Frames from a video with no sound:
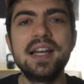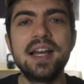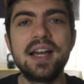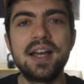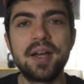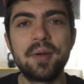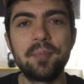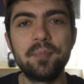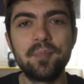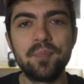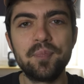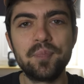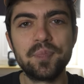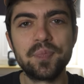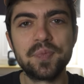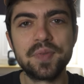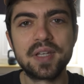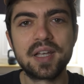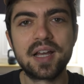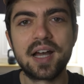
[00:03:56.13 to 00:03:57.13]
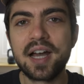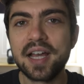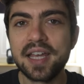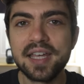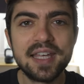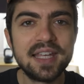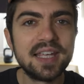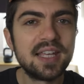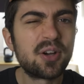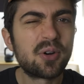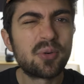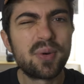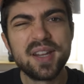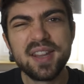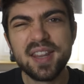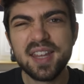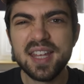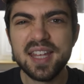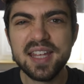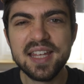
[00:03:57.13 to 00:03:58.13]
Um, I
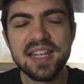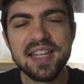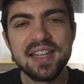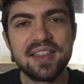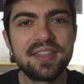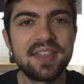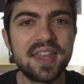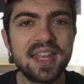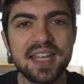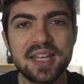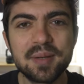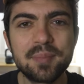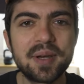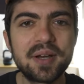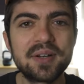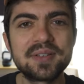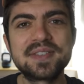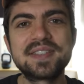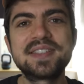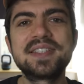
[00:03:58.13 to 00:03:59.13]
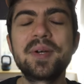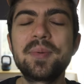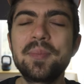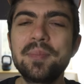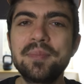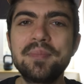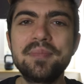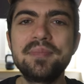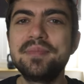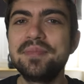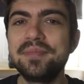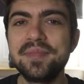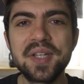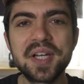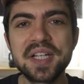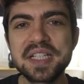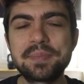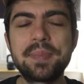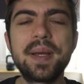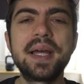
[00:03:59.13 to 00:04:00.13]
already think about some
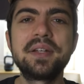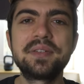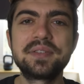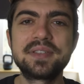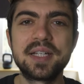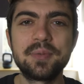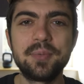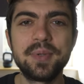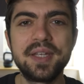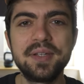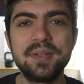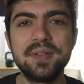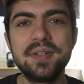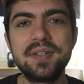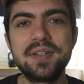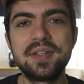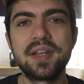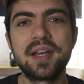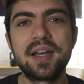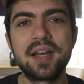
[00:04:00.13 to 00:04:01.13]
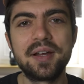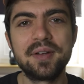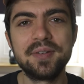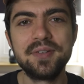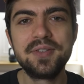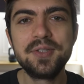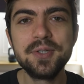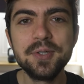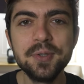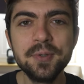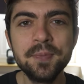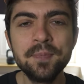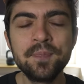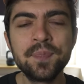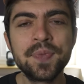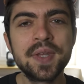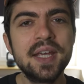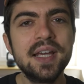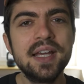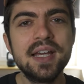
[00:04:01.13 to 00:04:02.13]
nice battles that we could uh, do,
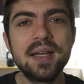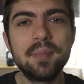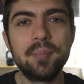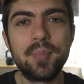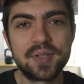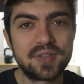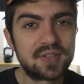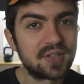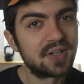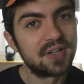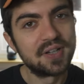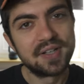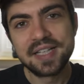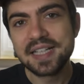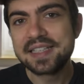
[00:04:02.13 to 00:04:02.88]
but uh,